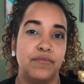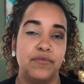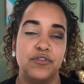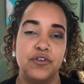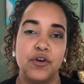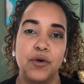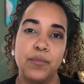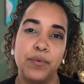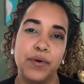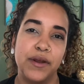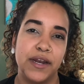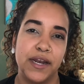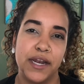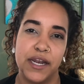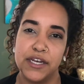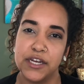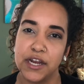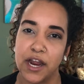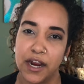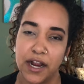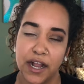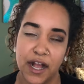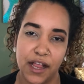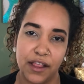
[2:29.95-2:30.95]
Don't put any
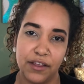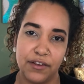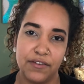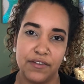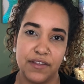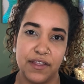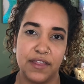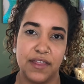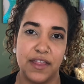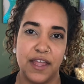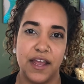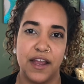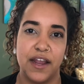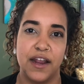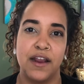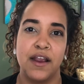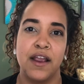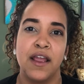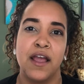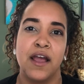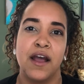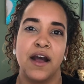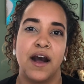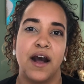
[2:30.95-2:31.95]
dark colors in there
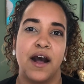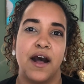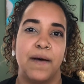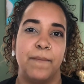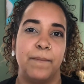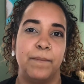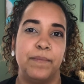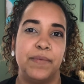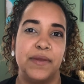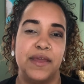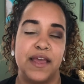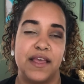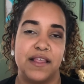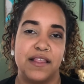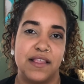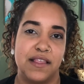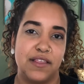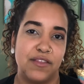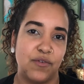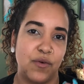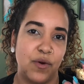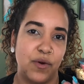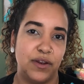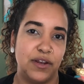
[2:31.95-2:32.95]
because
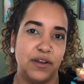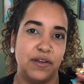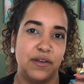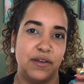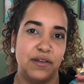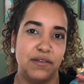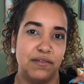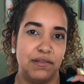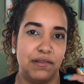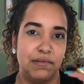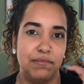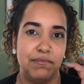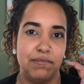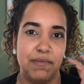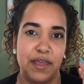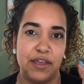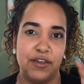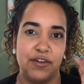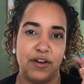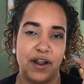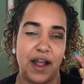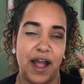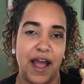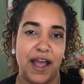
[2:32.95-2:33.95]
it's going to
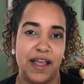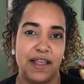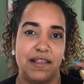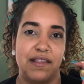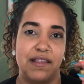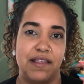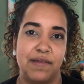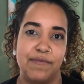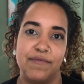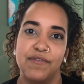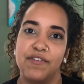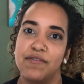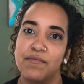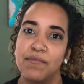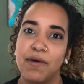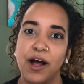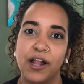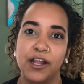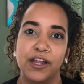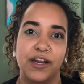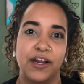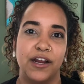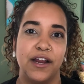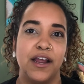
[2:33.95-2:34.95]
make your eyes seem
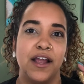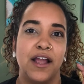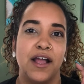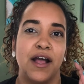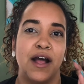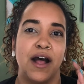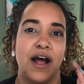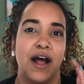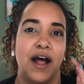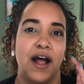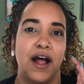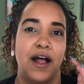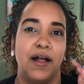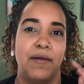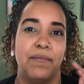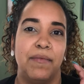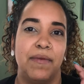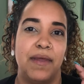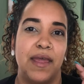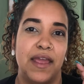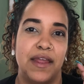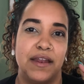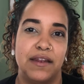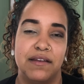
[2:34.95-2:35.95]
smaller,
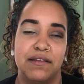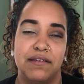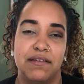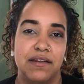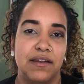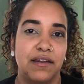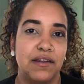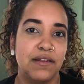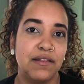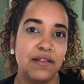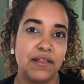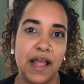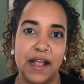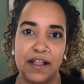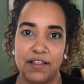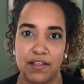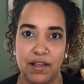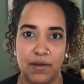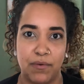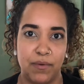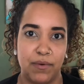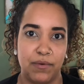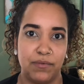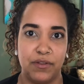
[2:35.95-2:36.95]
and that's
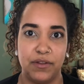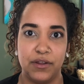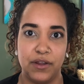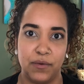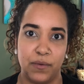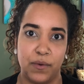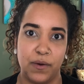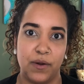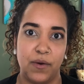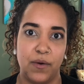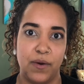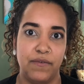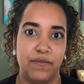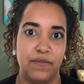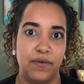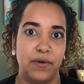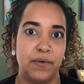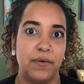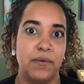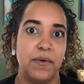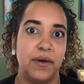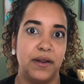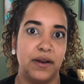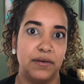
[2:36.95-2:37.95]
not the look we're going for.
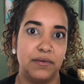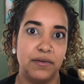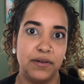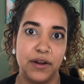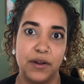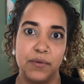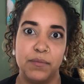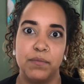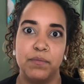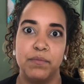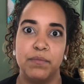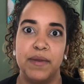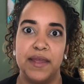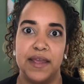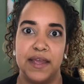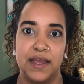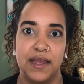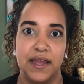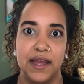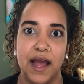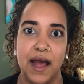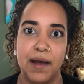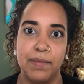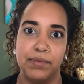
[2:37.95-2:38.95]
We want, you know, big,
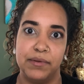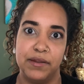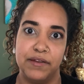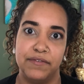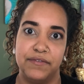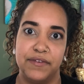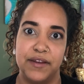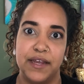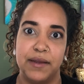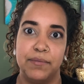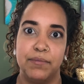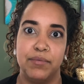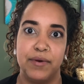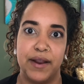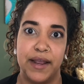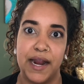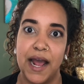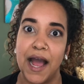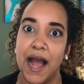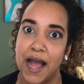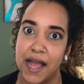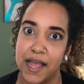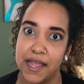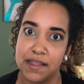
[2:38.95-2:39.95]
uplifting, bright
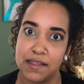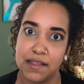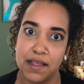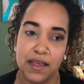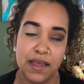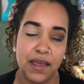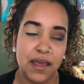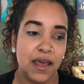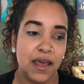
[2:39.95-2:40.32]
eyes.